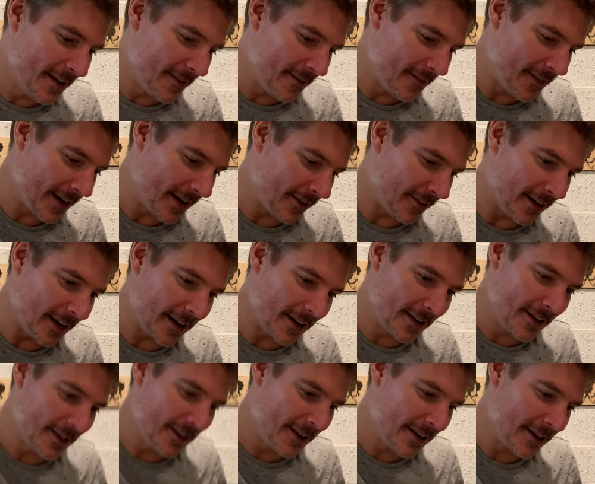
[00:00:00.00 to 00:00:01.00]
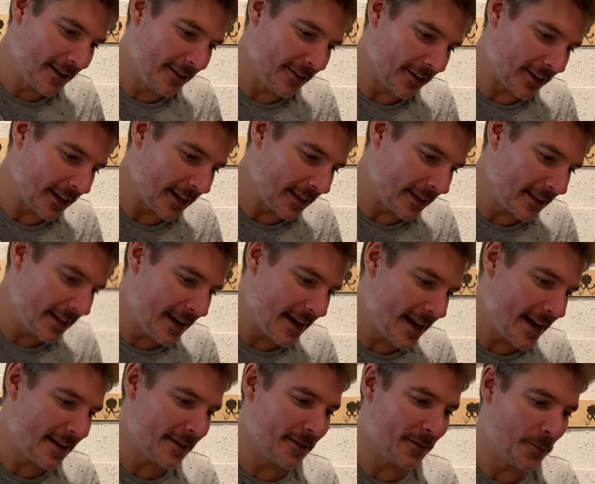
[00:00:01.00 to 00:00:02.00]
Very good. Look at
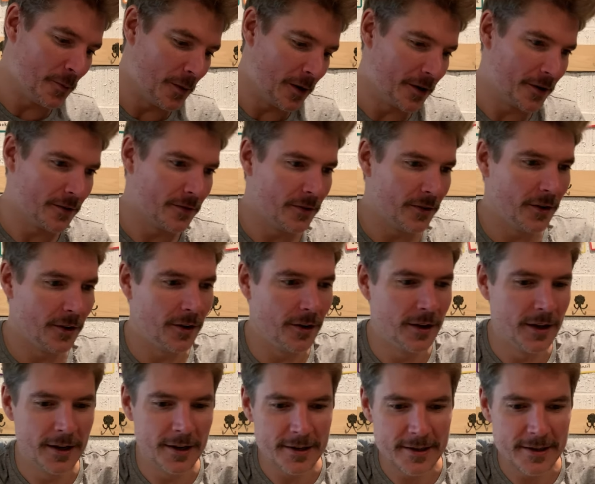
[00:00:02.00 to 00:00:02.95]
that. Wonderful.